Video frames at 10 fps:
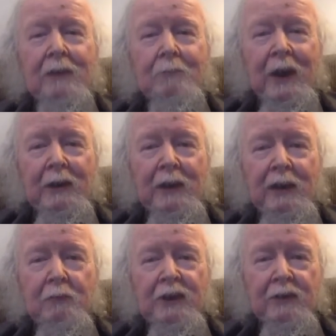Finally,
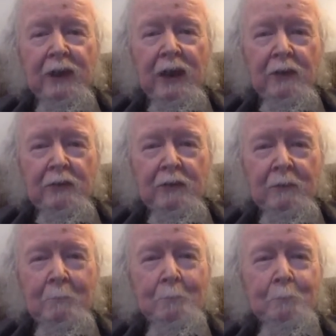he reached the
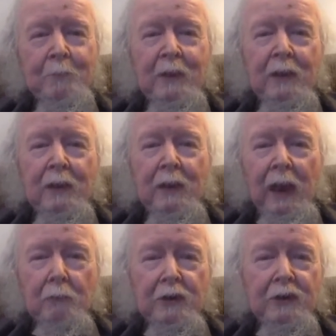counter.
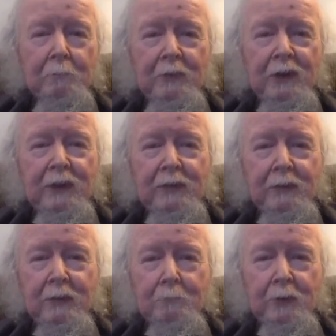I wish, please,
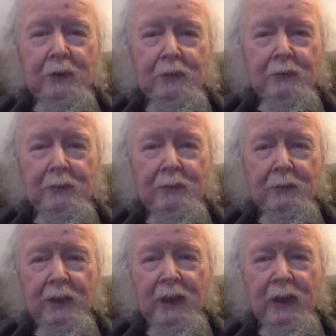to purchase,